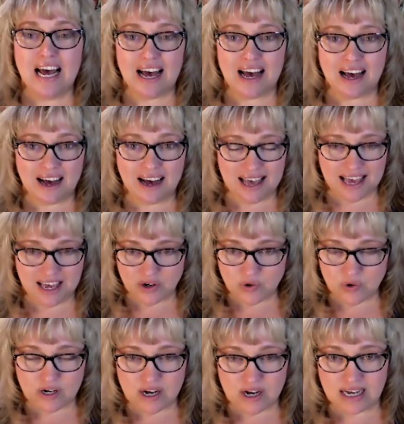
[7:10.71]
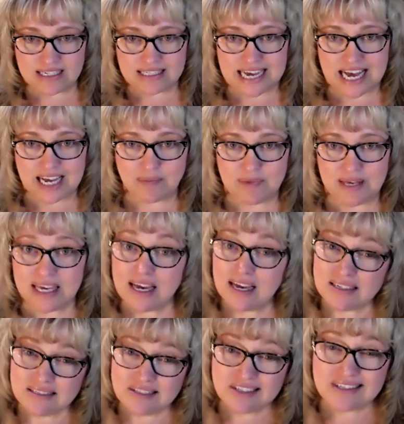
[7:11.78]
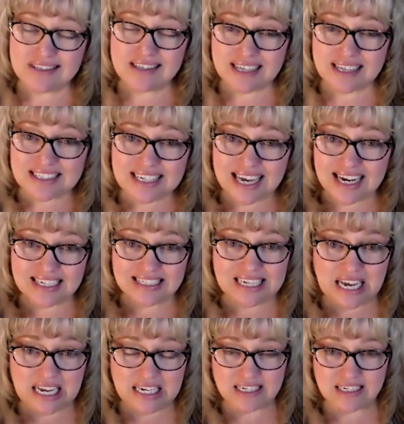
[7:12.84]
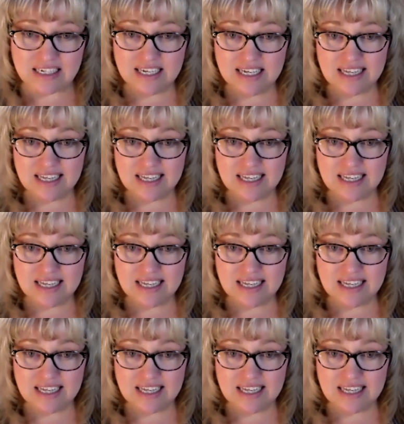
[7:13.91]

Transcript: uh, and or contact me and just let's get it done